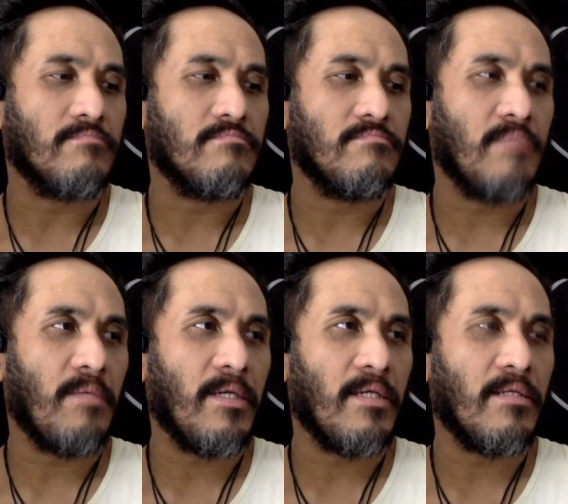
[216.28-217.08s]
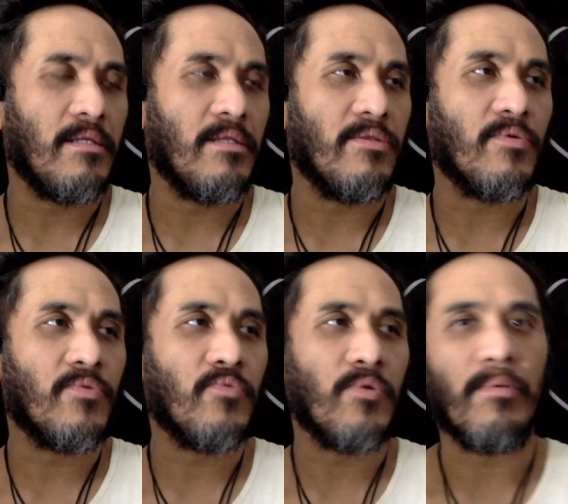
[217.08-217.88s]
maybe the
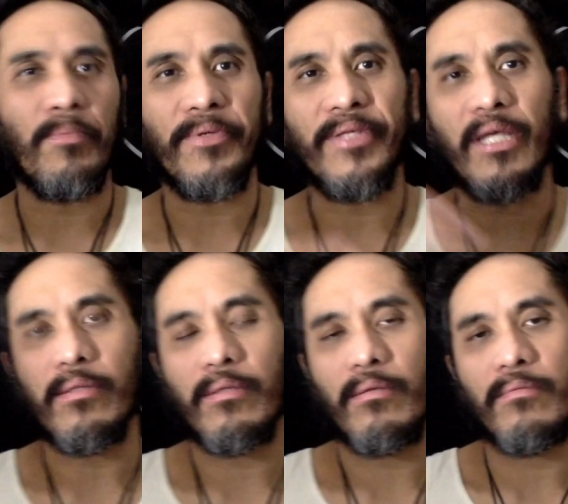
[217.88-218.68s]
nodes would represent